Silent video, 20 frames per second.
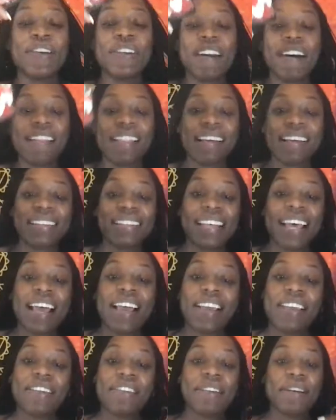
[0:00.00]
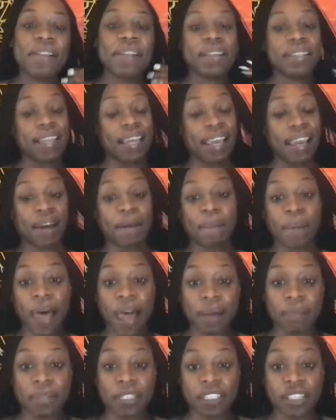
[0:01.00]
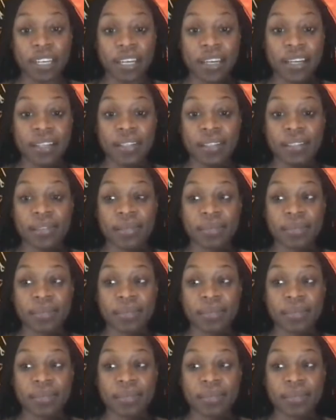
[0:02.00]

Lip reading: know those those ink blot machines?